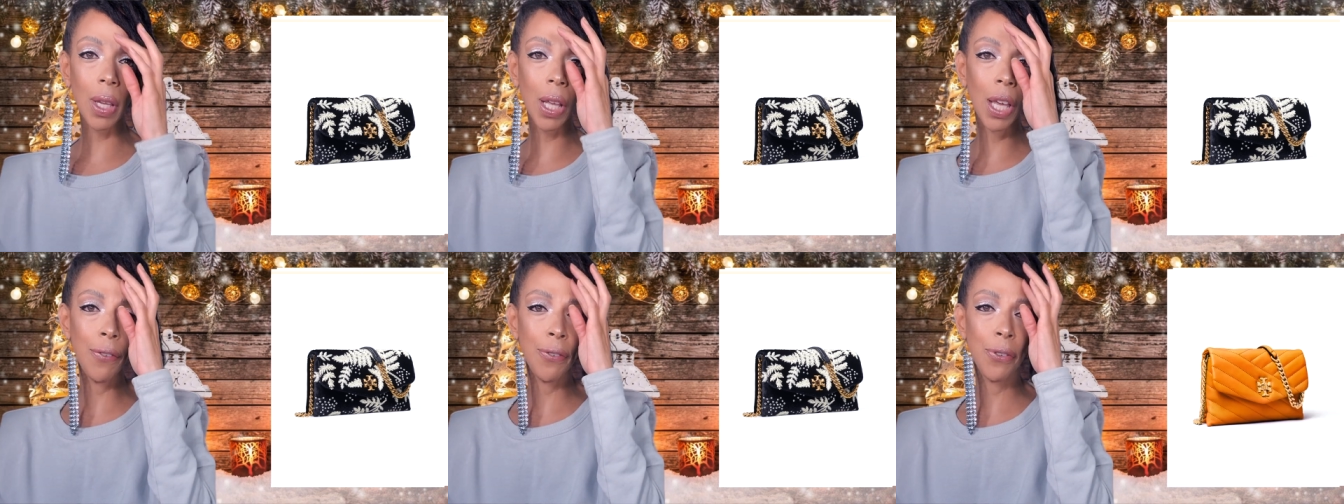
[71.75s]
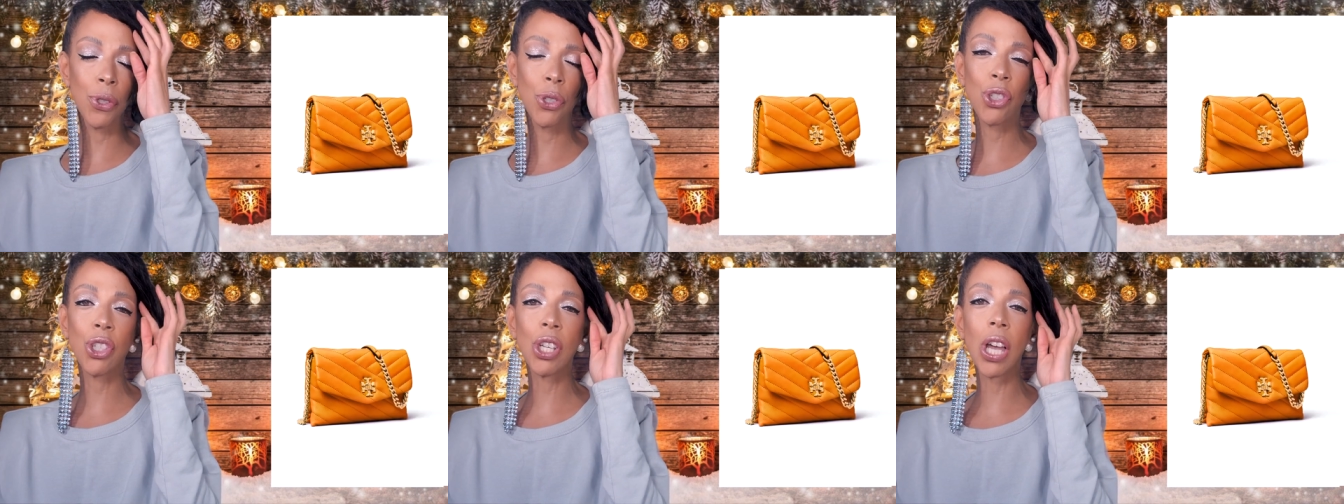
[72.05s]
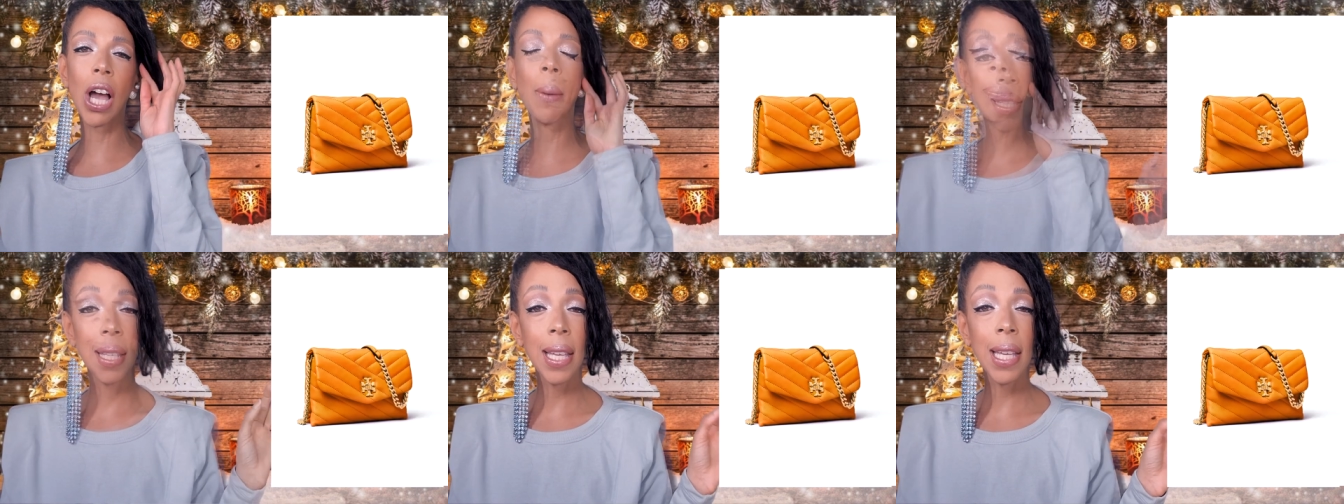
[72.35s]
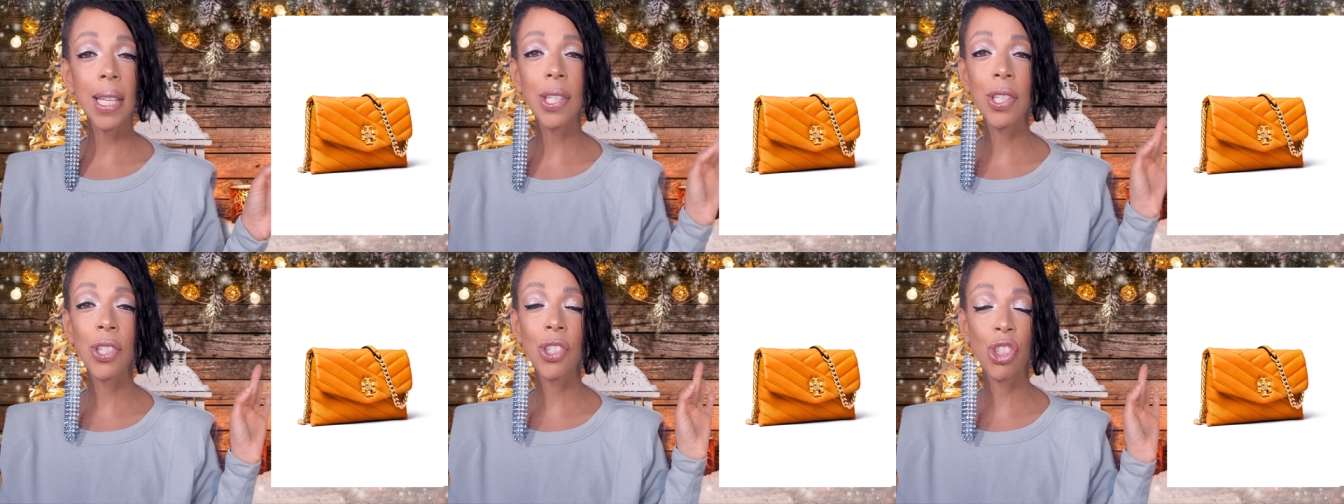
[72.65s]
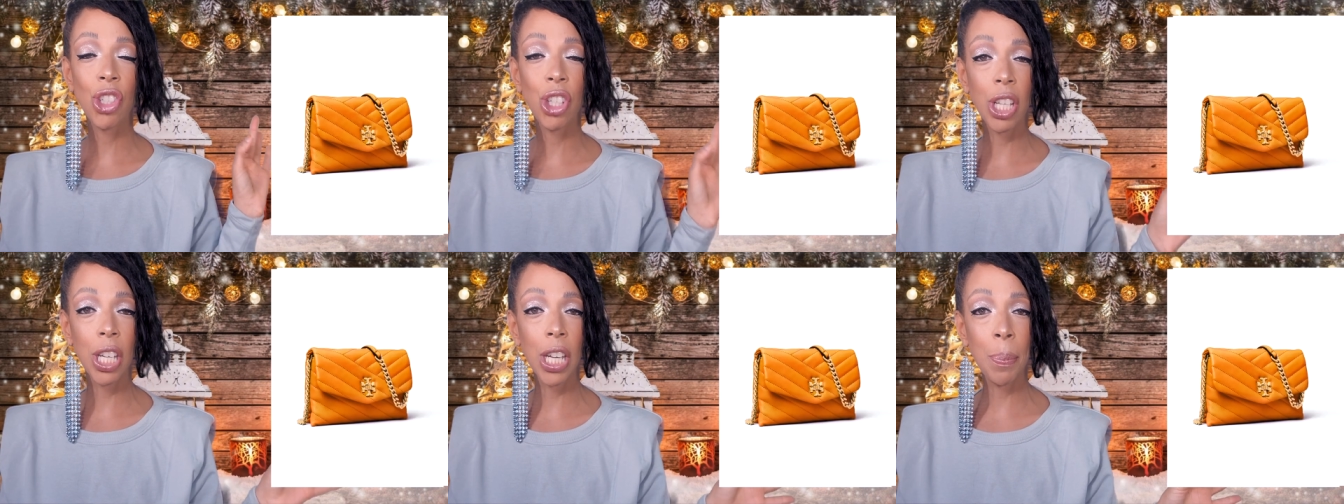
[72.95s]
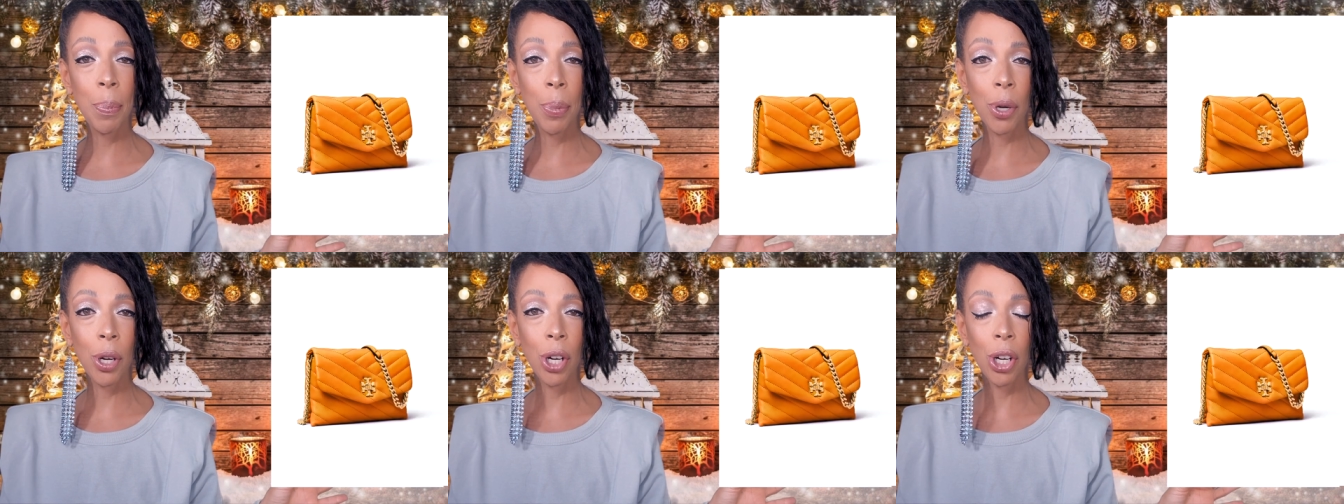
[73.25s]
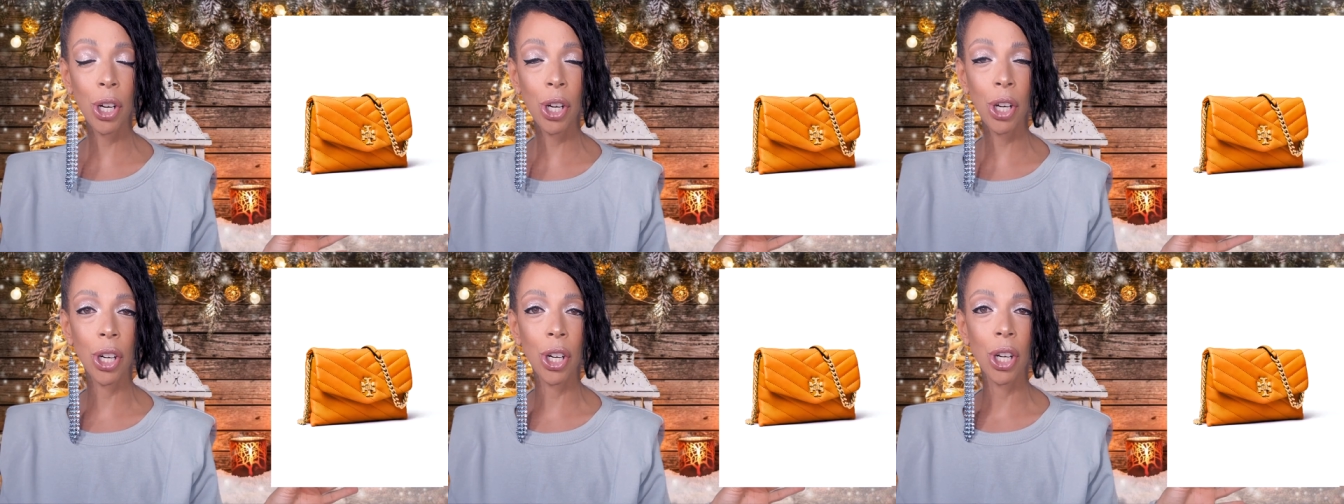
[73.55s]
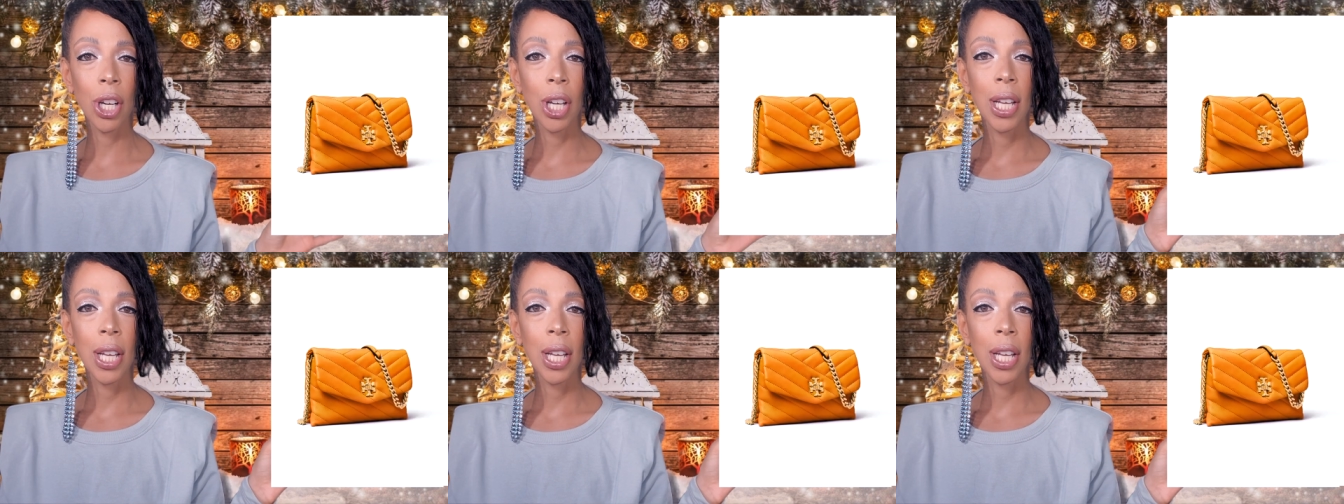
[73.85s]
If you shop these cheaper,